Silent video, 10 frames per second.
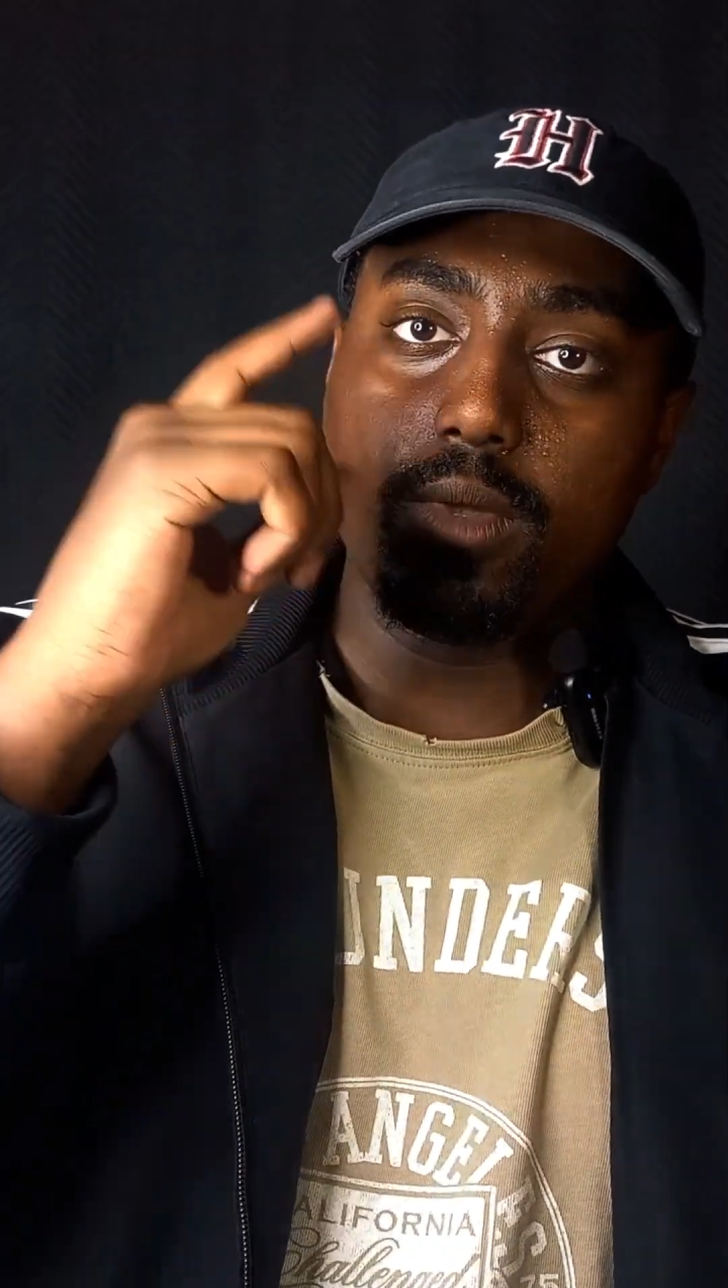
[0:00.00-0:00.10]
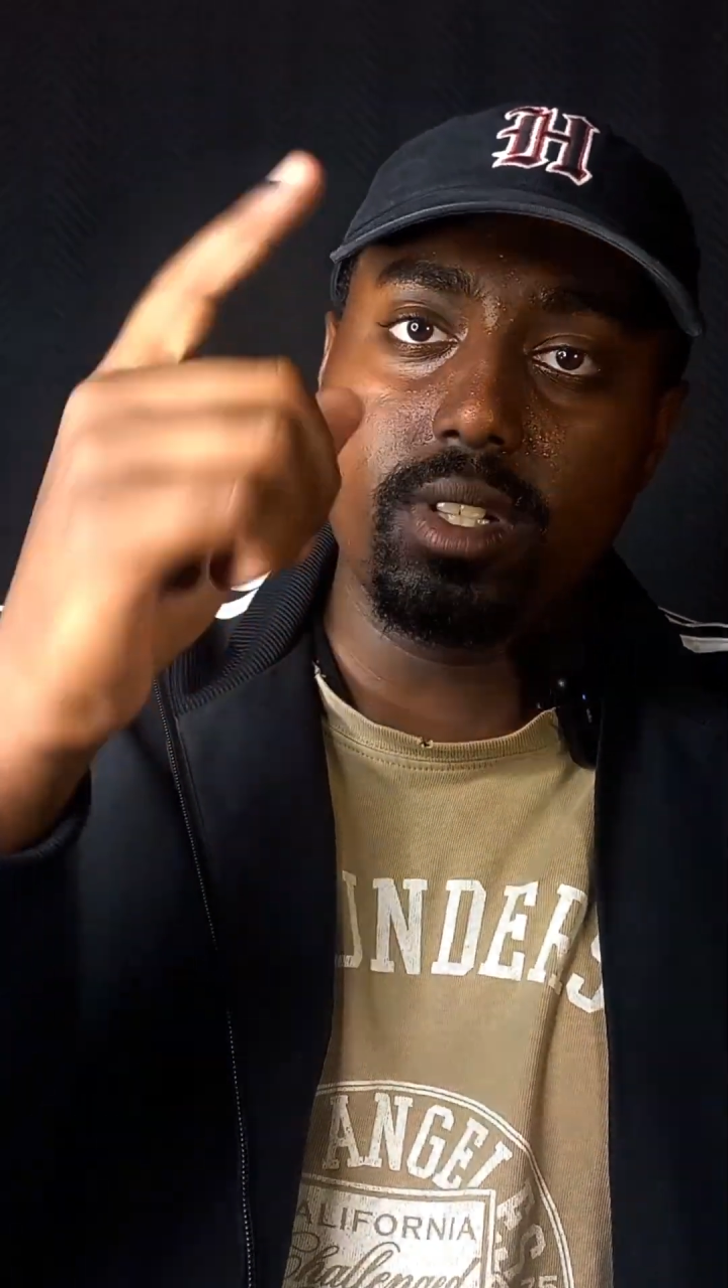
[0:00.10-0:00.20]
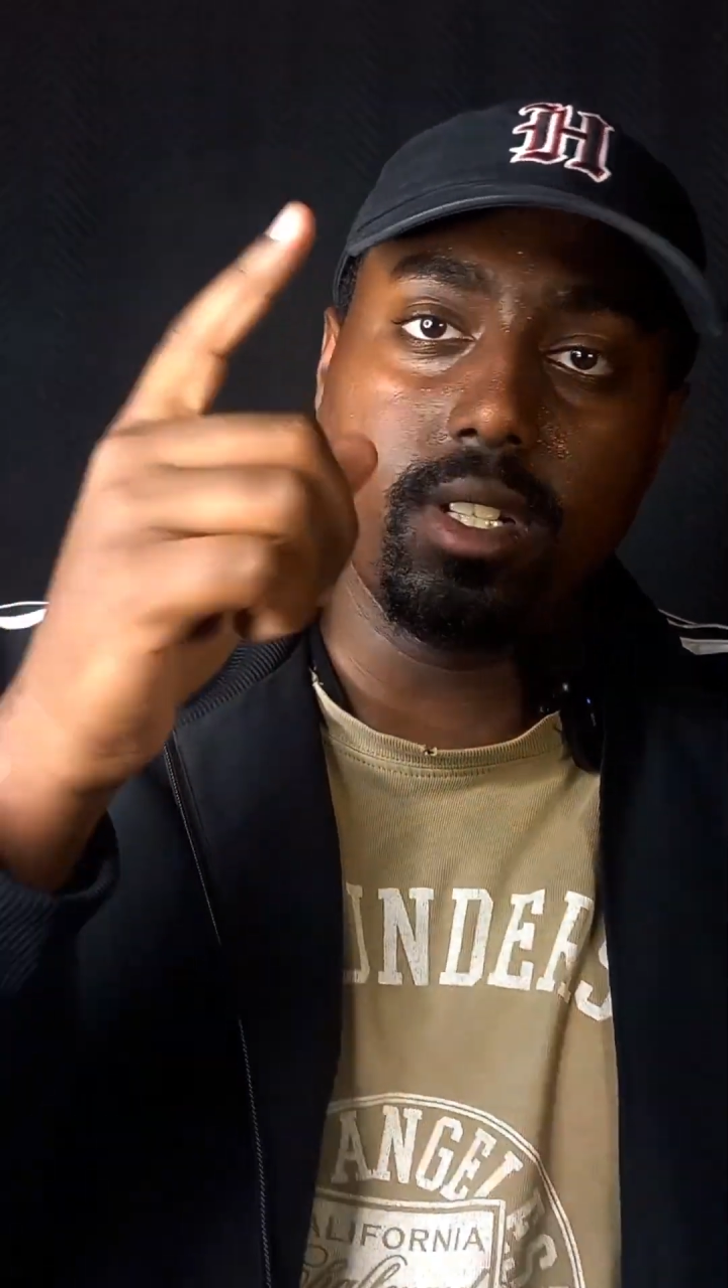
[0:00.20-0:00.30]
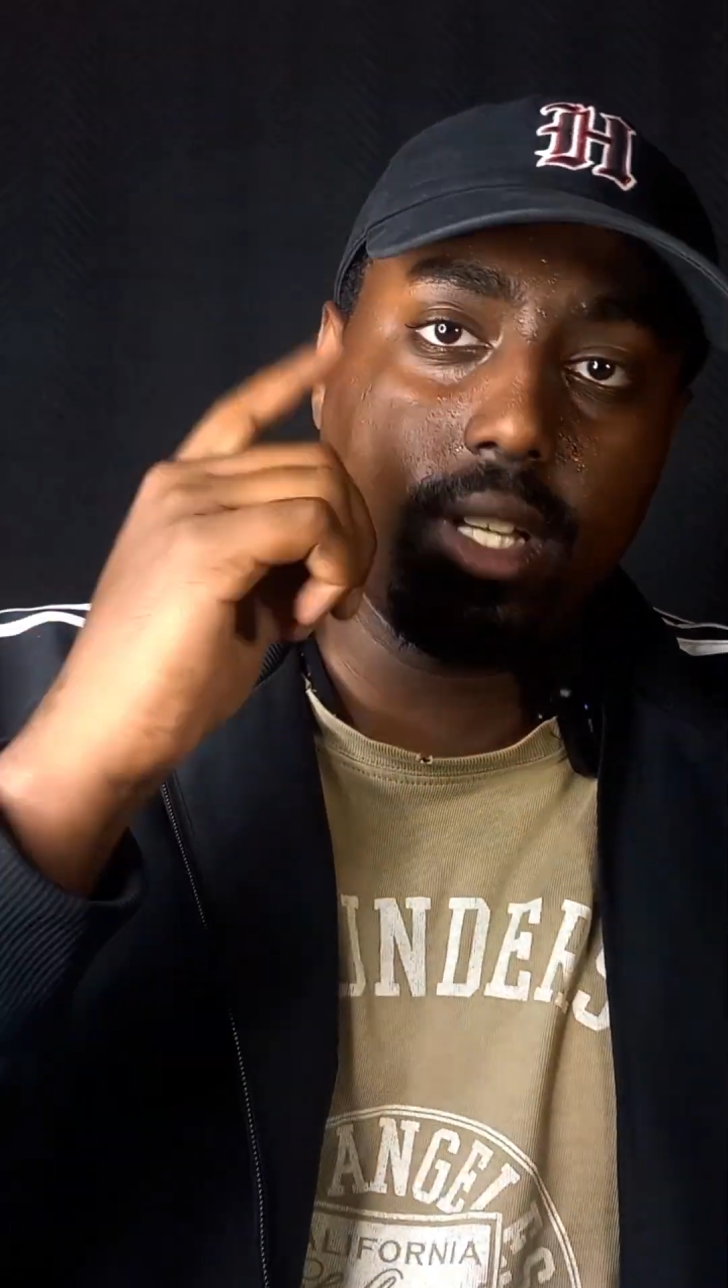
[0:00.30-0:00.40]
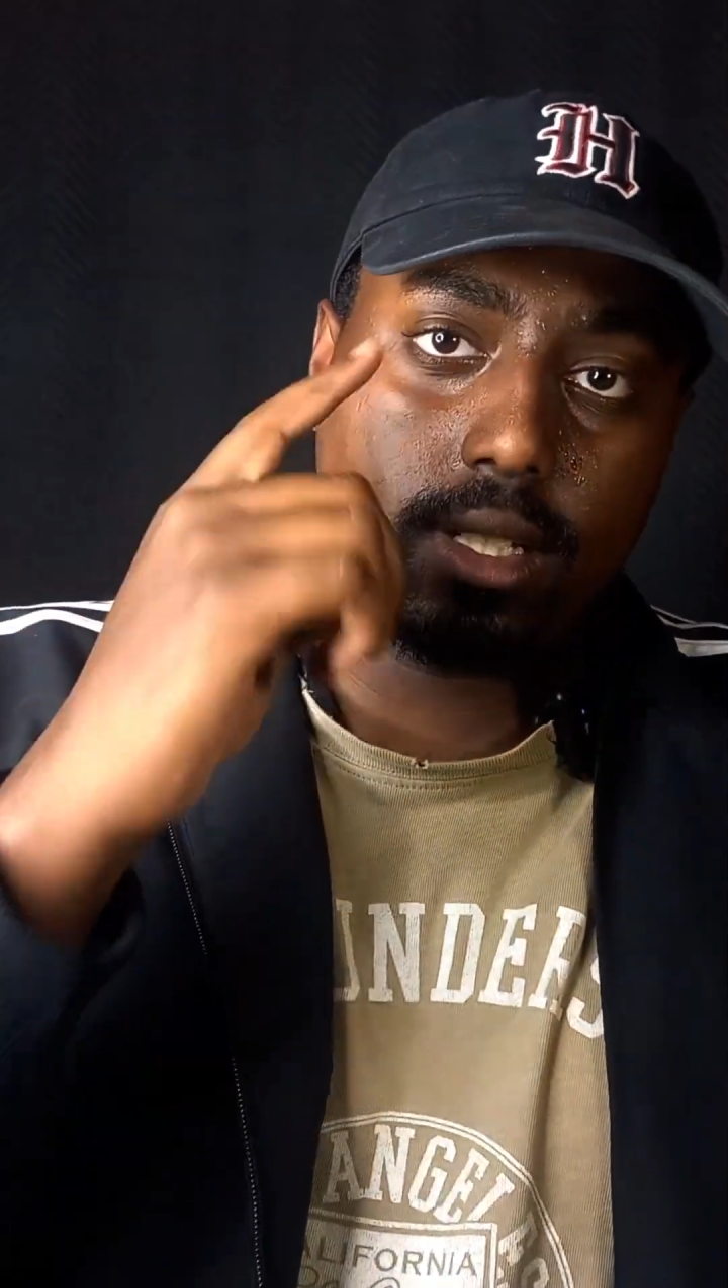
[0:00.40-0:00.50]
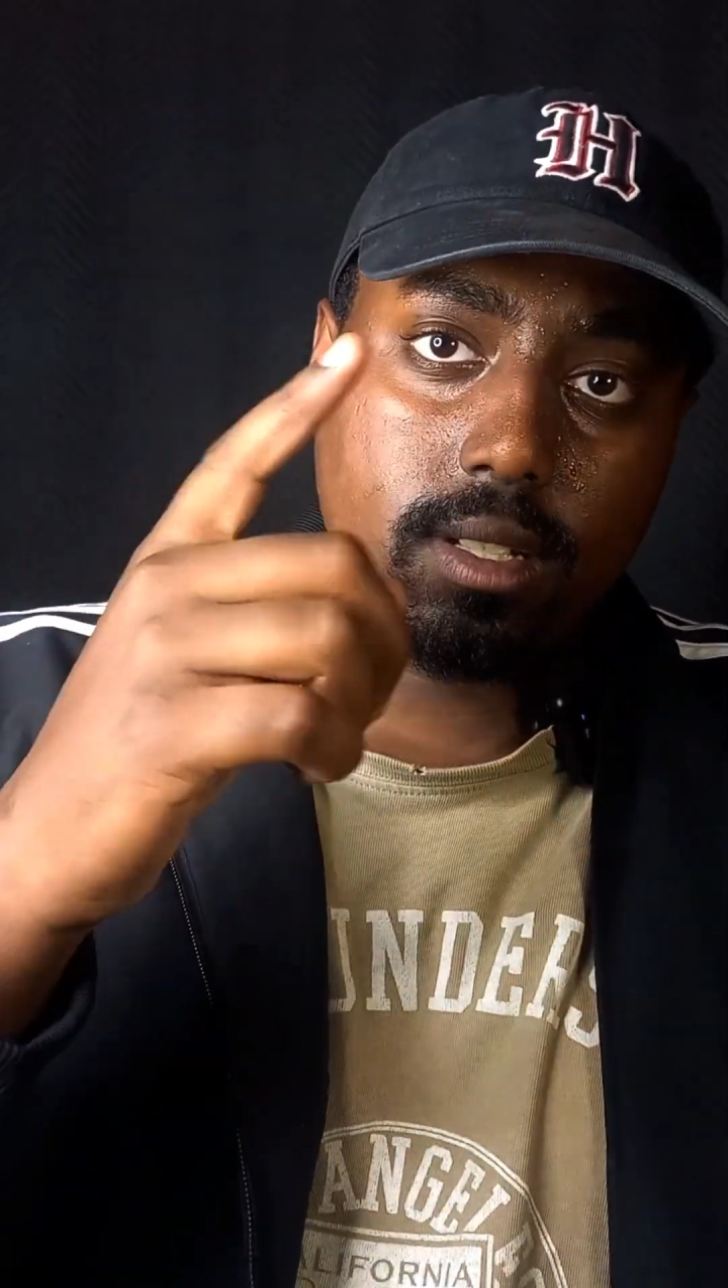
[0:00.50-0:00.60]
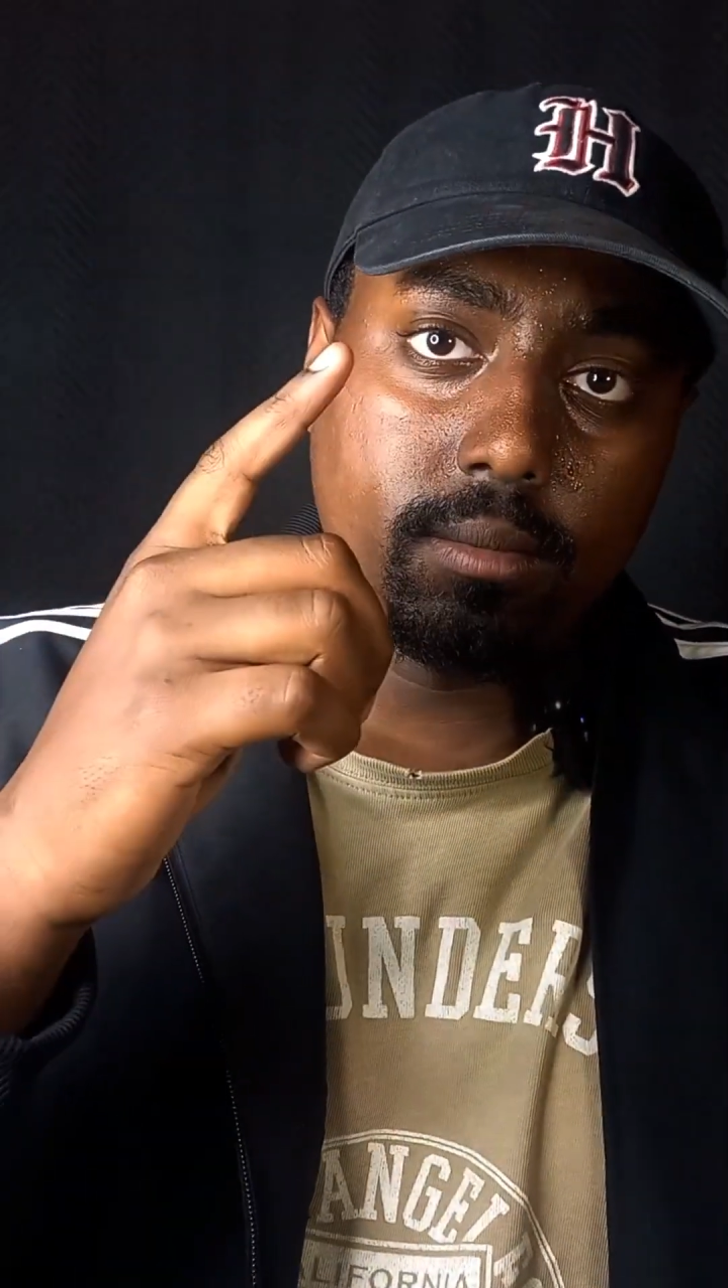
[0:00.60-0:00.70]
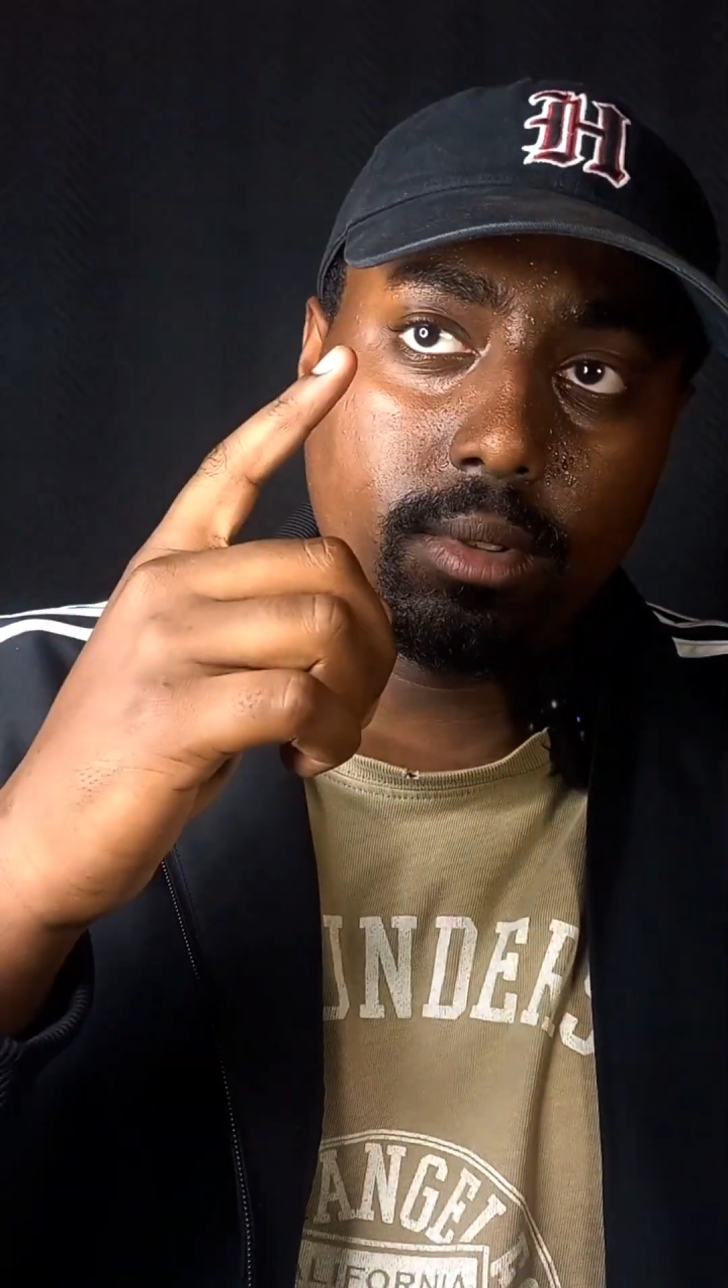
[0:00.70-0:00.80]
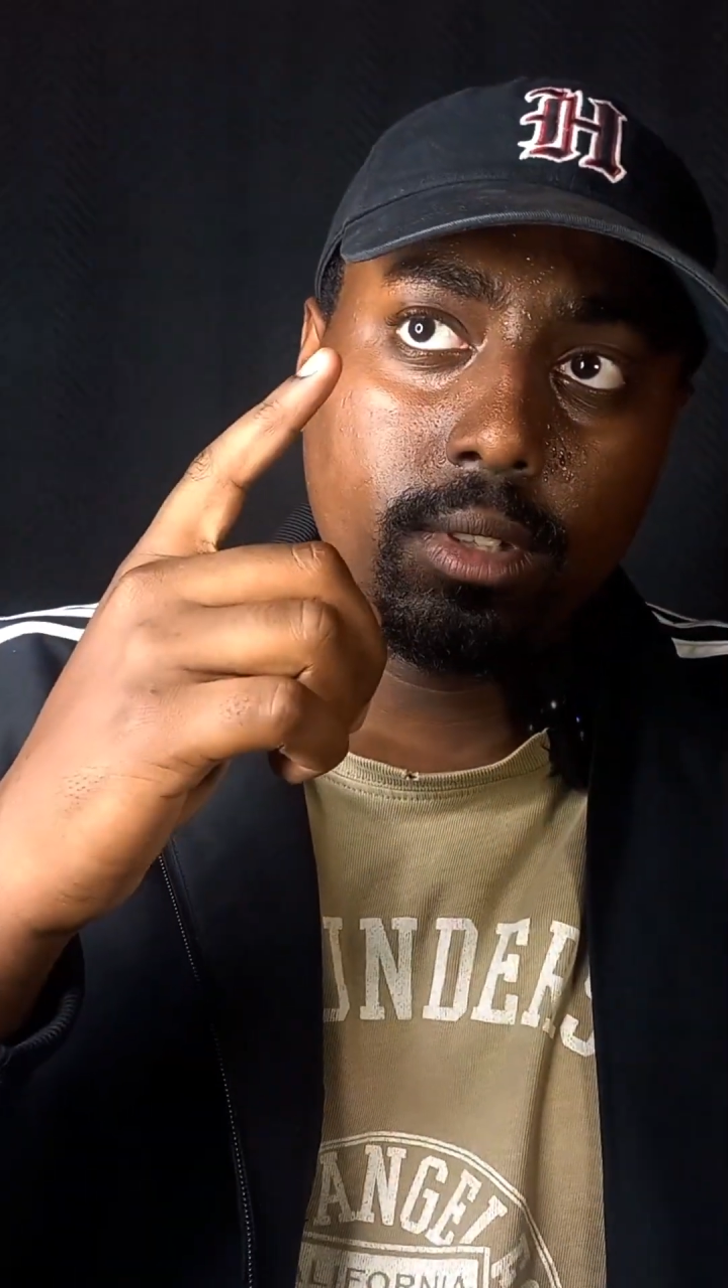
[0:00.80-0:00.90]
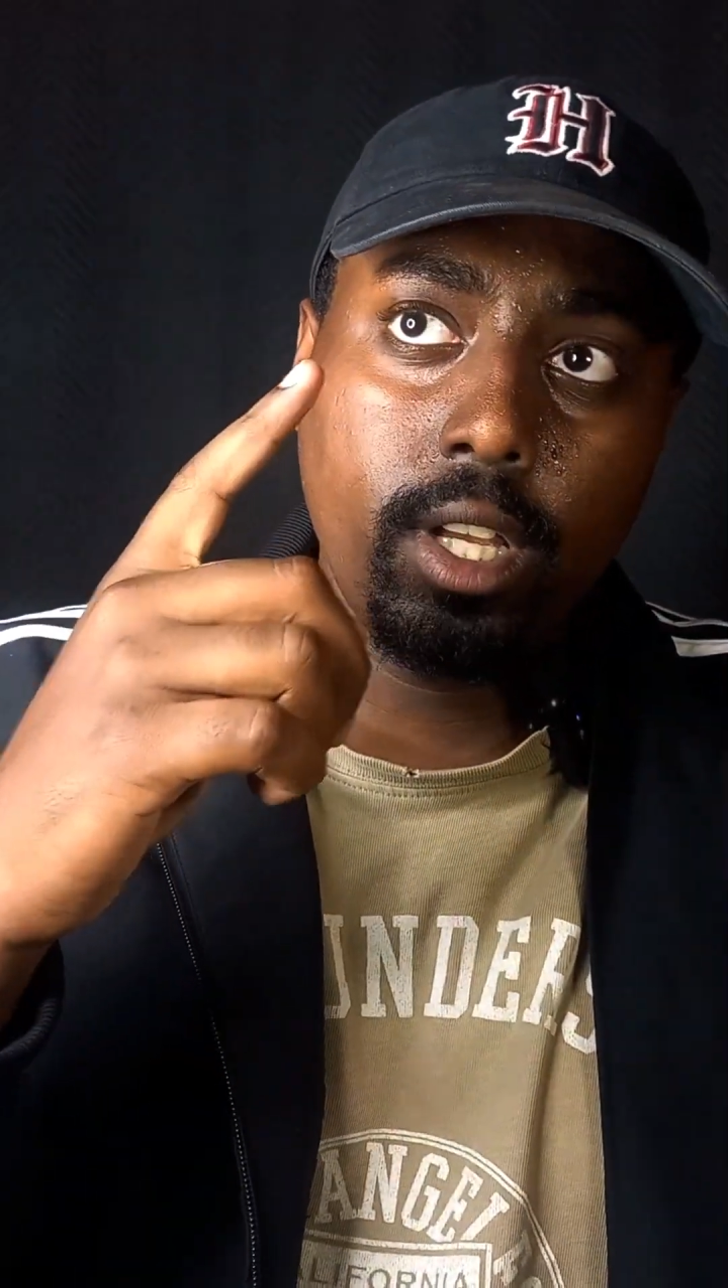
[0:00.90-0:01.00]
see that
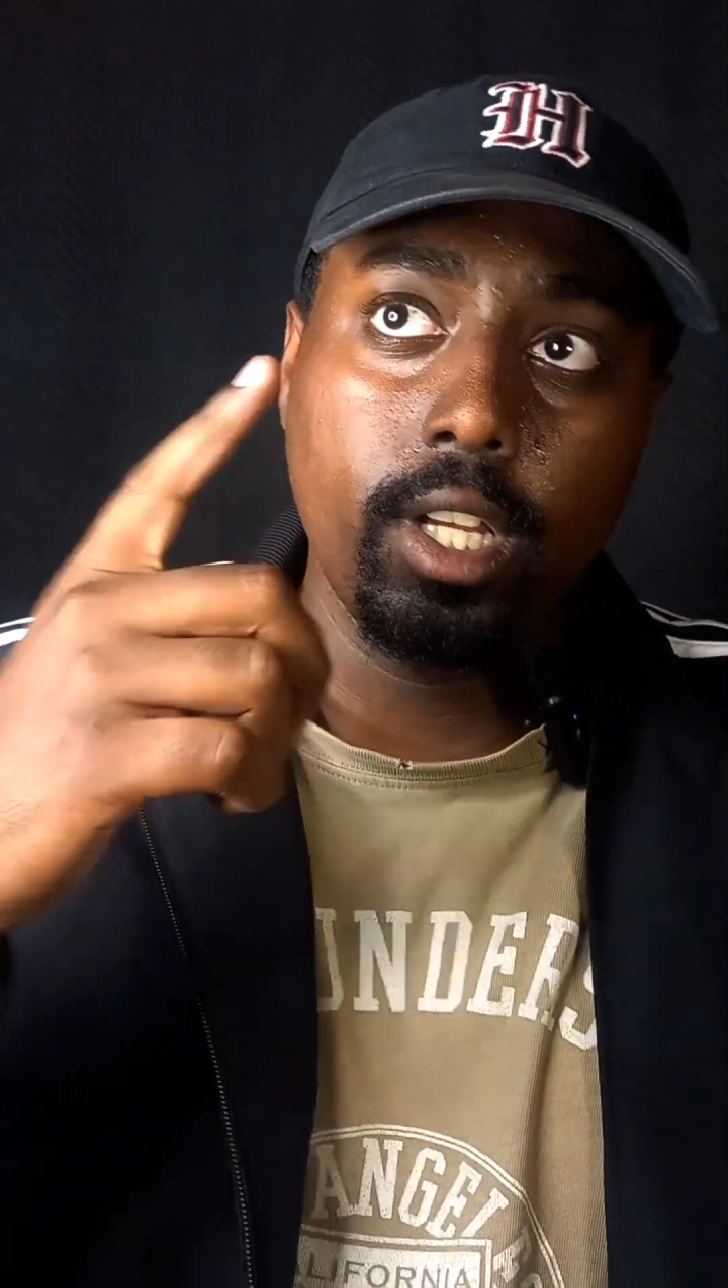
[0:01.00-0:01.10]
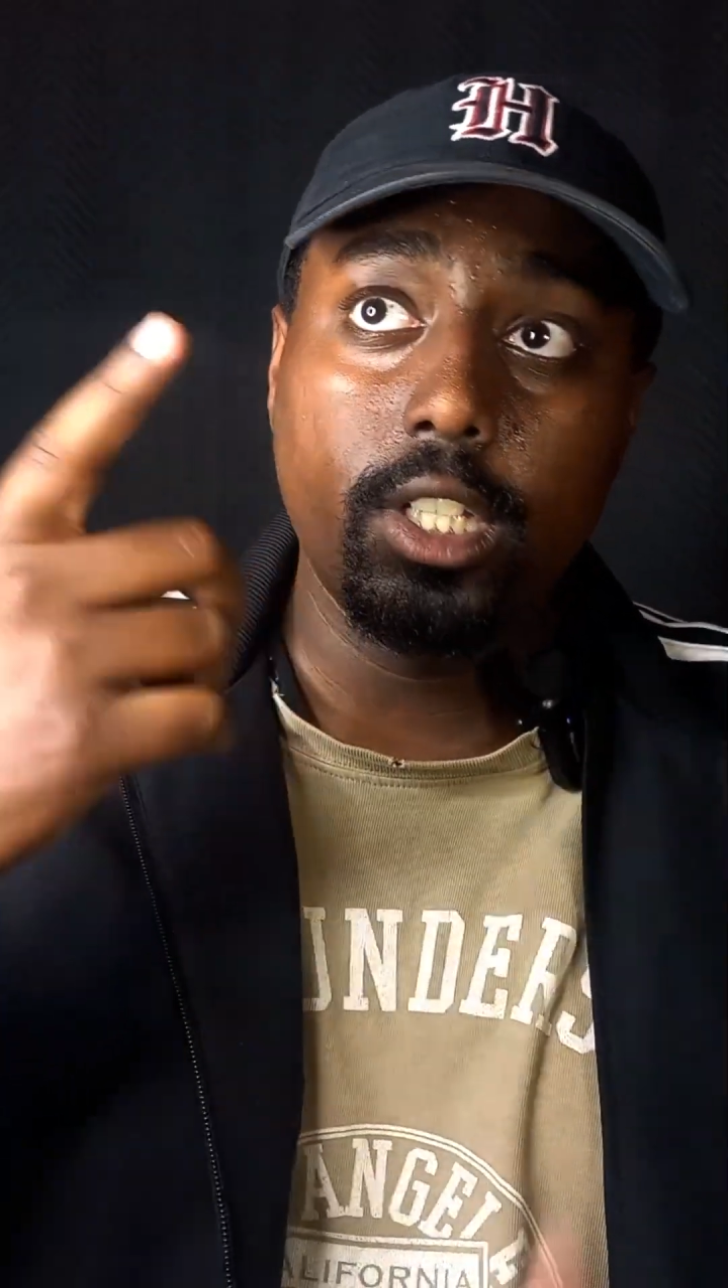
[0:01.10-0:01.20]
symbol,